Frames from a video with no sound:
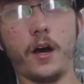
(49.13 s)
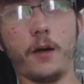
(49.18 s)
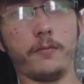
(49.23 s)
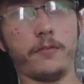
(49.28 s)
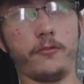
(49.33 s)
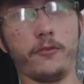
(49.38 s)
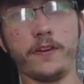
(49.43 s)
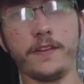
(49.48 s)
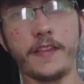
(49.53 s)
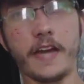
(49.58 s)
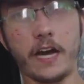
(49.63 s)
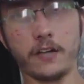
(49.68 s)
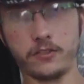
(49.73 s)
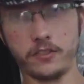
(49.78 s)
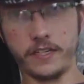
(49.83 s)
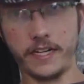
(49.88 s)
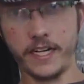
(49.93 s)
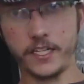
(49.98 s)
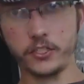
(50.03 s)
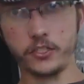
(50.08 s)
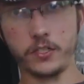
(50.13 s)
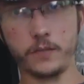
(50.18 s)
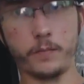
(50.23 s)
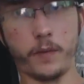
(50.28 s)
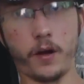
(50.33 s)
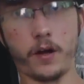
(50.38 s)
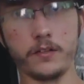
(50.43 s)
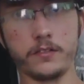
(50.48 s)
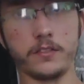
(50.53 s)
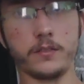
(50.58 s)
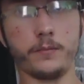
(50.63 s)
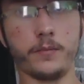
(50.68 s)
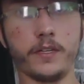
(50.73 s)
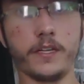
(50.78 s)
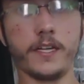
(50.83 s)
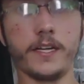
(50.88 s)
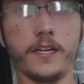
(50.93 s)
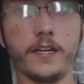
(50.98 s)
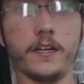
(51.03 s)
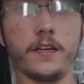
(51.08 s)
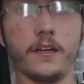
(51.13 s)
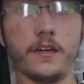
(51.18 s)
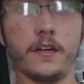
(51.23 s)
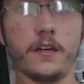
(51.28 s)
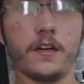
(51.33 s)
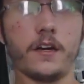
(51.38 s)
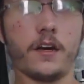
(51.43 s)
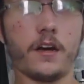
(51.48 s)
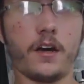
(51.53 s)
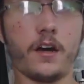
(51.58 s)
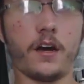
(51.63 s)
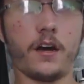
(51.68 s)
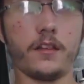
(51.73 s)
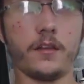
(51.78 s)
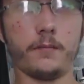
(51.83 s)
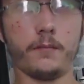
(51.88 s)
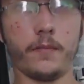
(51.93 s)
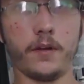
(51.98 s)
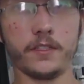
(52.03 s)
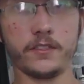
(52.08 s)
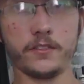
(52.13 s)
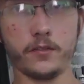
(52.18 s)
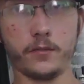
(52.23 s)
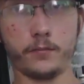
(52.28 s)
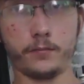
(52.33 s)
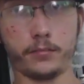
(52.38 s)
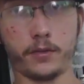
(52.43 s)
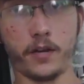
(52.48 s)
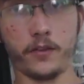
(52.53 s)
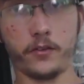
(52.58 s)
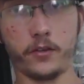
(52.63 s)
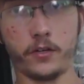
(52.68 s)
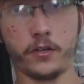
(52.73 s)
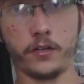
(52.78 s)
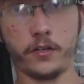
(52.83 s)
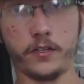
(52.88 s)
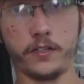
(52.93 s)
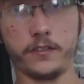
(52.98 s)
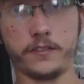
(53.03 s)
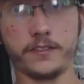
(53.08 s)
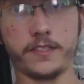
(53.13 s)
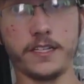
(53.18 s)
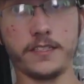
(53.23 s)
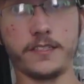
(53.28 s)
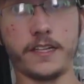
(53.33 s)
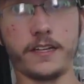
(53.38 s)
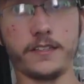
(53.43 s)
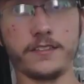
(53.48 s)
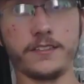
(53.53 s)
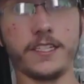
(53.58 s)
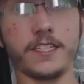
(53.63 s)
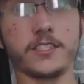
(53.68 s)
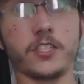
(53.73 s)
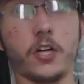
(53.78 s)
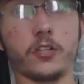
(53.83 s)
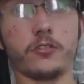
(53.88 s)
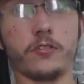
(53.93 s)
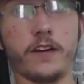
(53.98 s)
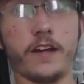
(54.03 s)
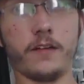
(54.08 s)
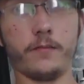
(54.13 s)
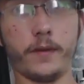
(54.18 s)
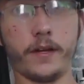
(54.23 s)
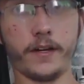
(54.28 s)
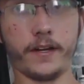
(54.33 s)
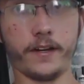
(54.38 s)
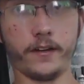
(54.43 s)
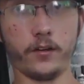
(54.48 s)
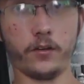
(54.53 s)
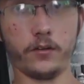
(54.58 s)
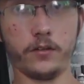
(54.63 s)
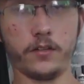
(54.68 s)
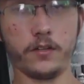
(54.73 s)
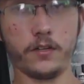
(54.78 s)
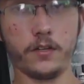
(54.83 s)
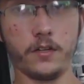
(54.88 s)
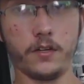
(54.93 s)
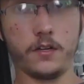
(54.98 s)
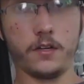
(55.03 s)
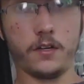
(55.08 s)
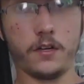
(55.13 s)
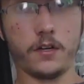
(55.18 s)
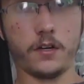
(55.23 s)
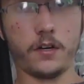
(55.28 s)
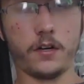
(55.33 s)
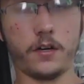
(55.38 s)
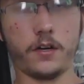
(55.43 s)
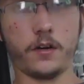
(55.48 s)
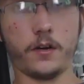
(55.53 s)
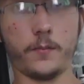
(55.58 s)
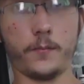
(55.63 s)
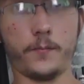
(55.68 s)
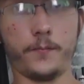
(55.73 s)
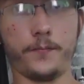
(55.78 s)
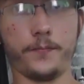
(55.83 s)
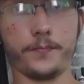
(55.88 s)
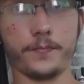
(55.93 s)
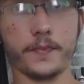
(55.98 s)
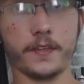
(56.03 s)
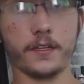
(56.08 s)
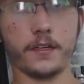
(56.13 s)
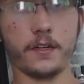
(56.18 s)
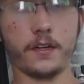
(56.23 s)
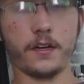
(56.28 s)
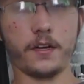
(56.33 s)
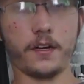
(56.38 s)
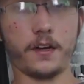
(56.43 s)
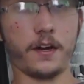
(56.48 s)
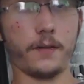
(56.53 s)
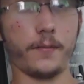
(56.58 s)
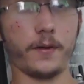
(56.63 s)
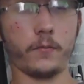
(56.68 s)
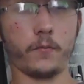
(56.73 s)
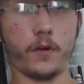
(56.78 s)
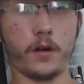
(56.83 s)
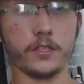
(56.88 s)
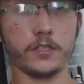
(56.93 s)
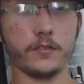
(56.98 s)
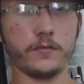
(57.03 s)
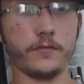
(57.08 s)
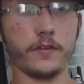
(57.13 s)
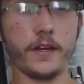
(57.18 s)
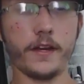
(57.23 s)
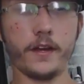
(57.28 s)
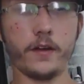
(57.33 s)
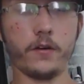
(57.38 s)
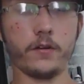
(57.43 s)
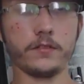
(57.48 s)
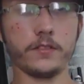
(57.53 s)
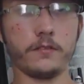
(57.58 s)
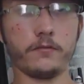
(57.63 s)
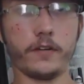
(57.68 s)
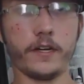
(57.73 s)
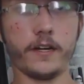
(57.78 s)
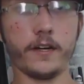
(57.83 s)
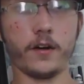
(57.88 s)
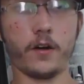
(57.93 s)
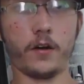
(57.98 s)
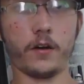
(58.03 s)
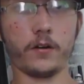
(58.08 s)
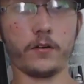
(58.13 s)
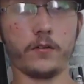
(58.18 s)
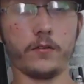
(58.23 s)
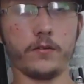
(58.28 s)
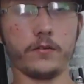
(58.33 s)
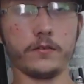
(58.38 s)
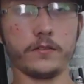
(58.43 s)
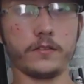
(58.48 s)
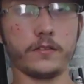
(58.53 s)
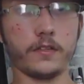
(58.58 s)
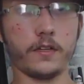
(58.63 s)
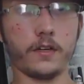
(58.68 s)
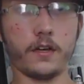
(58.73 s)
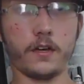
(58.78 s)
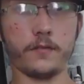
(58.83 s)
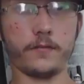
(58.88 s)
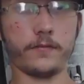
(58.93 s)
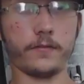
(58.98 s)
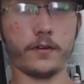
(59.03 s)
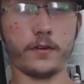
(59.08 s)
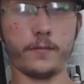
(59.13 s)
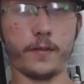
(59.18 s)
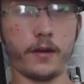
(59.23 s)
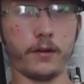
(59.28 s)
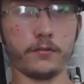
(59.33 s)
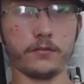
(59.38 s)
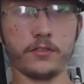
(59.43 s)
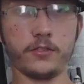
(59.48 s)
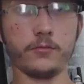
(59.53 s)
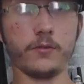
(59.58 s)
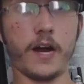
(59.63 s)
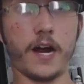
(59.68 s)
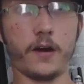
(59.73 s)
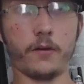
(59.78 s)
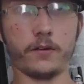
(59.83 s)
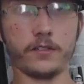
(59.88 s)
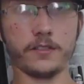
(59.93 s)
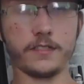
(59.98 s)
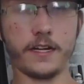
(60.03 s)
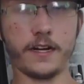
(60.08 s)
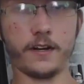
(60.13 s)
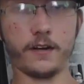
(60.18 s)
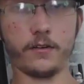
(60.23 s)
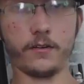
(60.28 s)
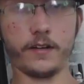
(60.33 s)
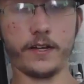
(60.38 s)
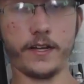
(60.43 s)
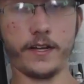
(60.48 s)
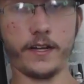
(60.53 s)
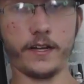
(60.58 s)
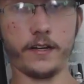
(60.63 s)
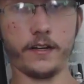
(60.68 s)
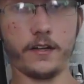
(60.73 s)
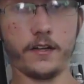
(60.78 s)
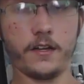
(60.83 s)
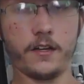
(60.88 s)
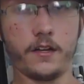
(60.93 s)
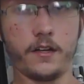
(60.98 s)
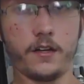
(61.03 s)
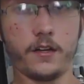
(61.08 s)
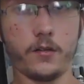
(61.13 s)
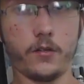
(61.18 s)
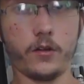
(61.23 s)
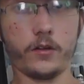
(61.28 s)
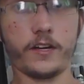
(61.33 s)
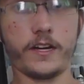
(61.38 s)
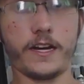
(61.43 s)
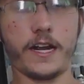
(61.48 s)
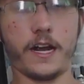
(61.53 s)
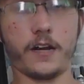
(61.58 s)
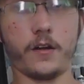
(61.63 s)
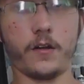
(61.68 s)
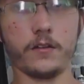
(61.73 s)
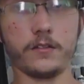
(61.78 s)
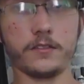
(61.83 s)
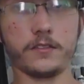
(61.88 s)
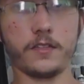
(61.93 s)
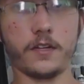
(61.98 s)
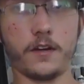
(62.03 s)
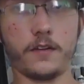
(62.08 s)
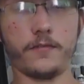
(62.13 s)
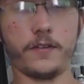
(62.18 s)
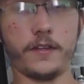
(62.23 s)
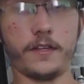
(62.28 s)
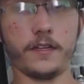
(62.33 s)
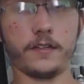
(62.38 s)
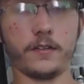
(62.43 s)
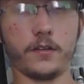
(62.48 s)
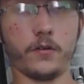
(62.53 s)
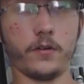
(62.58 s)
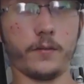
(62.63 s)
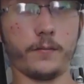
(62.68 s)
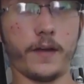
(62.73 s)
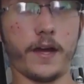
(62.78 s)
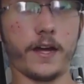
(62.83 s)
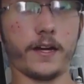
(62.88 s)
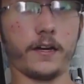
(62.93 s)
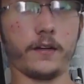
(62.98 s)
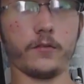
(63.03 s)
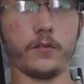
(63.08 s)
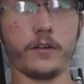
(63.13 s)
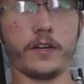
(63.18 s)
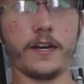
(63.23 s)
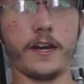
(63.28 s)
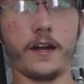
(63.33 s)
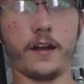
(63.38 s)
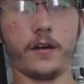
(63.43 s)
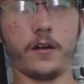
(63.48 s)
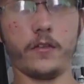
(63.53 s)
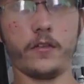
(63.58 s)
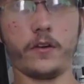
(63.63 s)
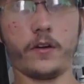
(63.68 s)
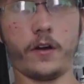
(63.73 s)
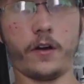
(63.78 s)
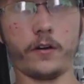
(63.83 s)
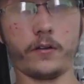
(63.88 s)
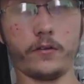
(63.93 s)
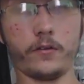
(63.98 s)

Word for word: um, 3,000 injured possibly. Uh, the Muslim Brotherhood says that 600 have been killed. Um, uh, I've been watching videos and reading articles uh, for about two hours now and looking at all the stuff and then going back and looking at other